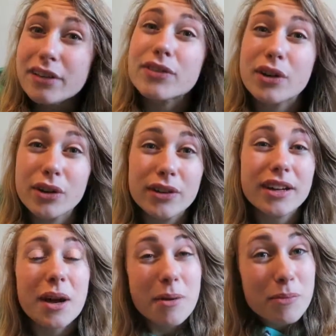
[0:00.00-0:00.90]
If
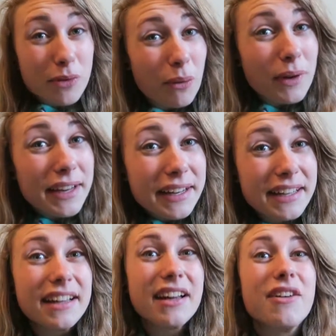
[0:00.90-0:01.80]
not, I'm
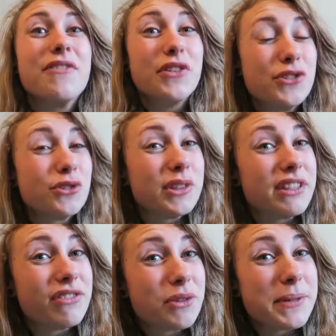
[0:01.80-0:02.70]
sorry for the
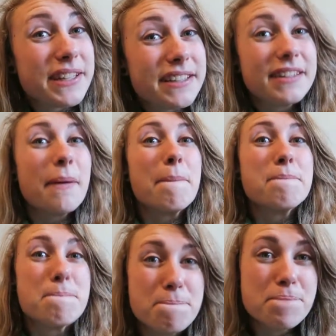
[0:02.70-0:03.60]
shoddy filming,
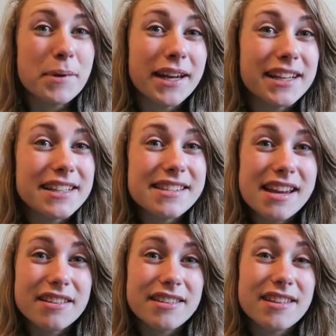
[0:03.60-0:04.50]
but it is
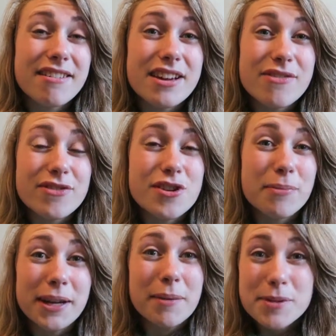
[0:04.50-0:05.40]
necessary if
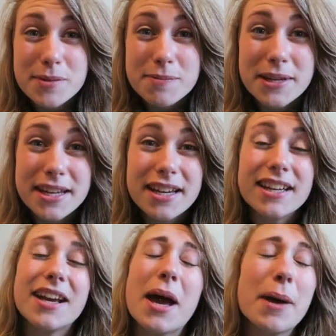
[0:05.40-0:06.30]
nobody comes with me.
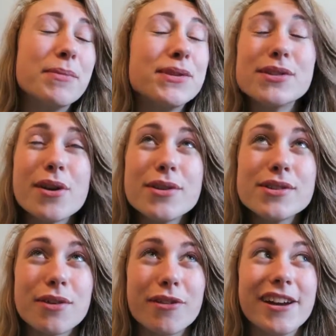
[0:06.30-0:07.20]
I'm so
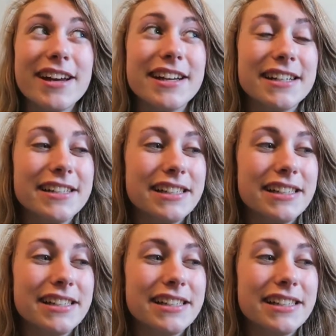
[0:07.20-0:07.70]
sorry.